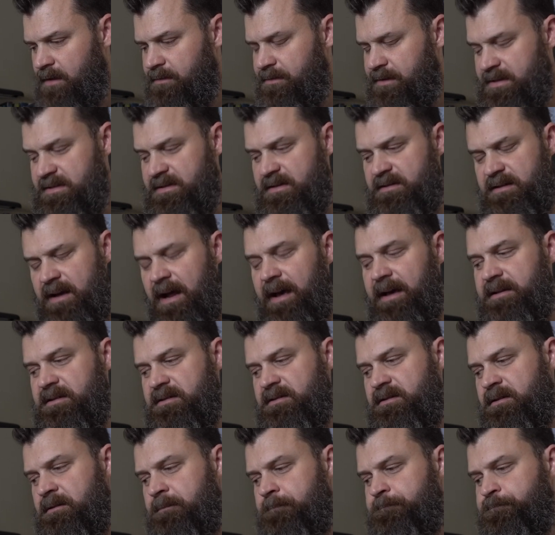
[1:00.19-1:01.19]
This is
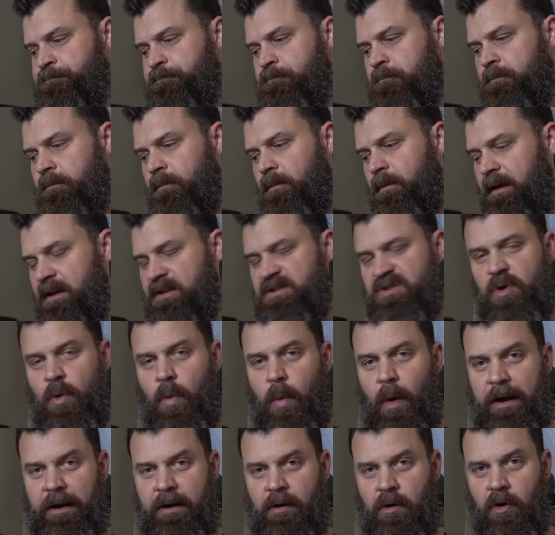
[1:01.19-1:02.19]
nice. It's
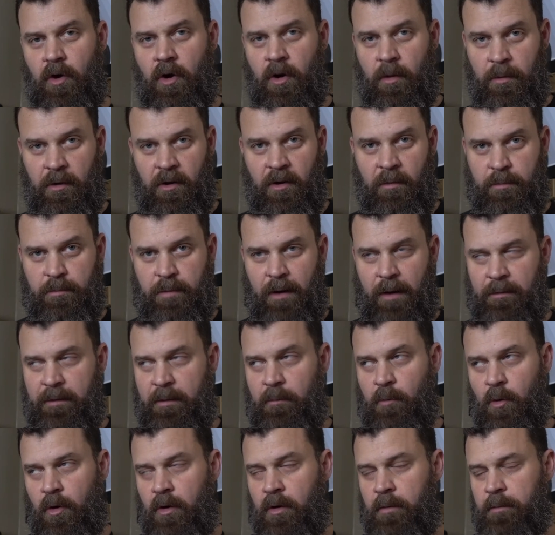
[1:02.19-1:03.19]
quite herbal, probably
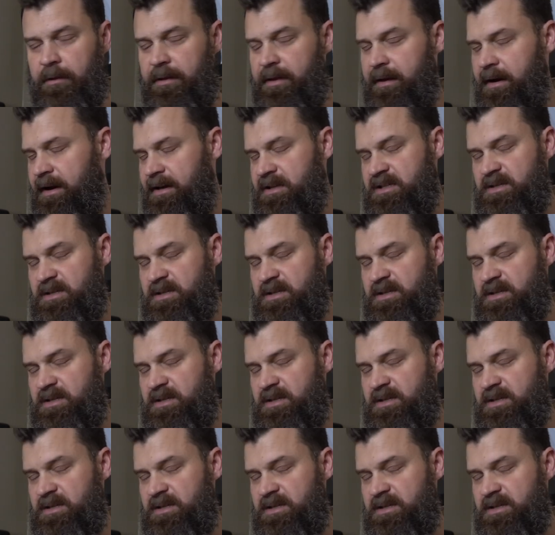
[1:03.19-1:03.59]
more herbal than I